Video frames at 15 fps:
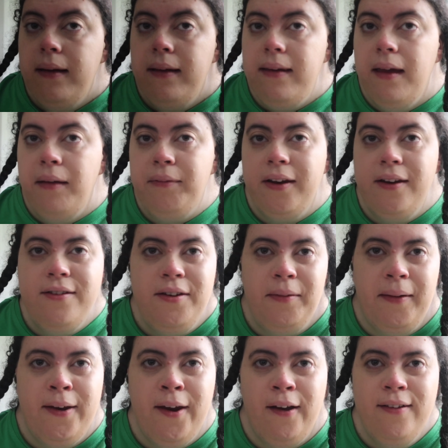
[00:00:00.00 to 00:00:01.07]
Now I'm gonna do
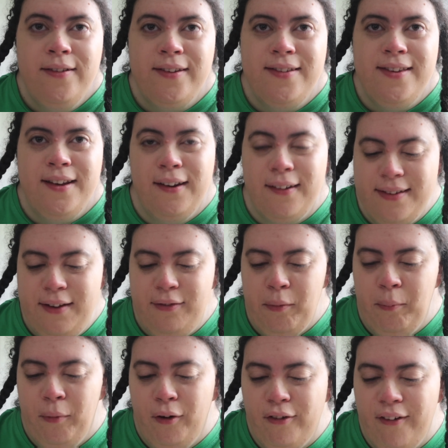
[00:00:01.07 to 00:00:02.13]
my nose because it looks
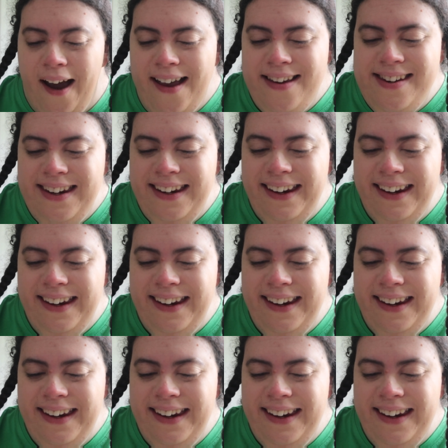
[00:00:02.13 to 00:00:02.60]
even more red.